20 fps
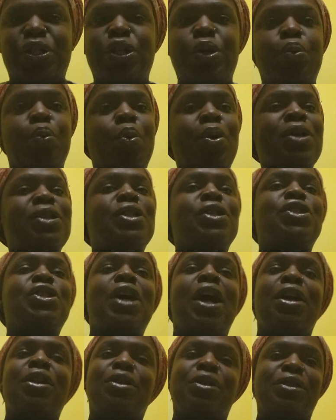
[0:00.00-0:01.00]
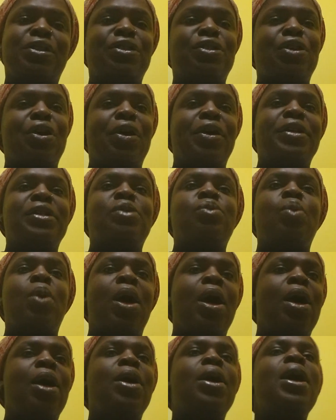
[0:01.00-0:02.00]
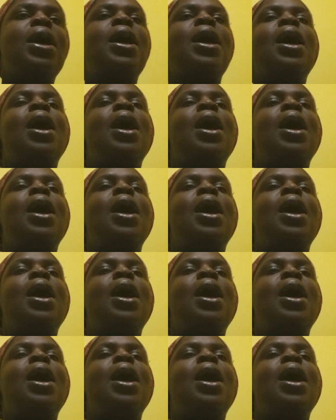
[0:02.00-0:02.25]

She was a childhood star as well.